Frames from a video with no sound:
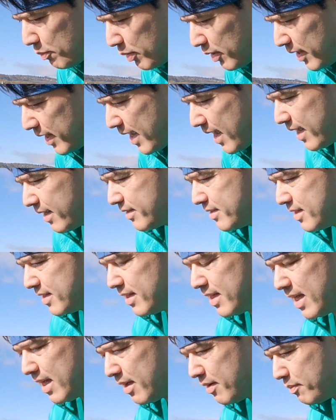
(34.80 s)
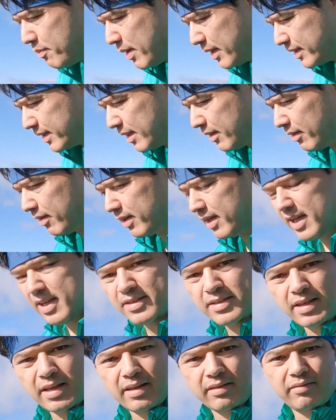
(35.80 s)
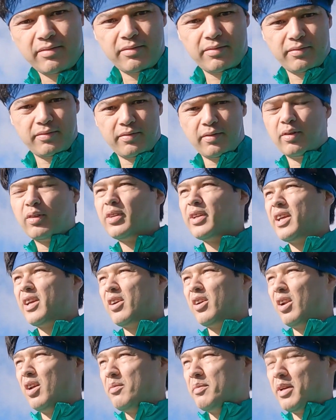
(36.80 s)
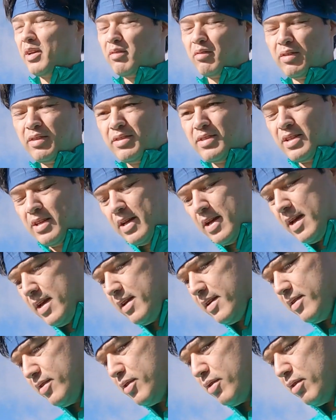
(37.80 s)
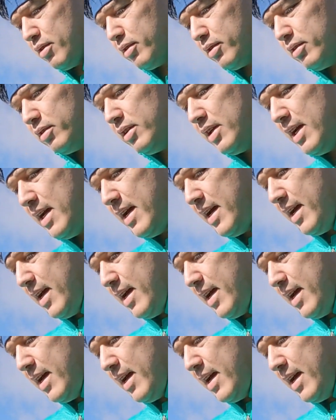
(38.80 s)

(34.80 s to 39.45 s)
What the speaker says: But yeah, today back down on the quayside, 40-kilometre run today in total.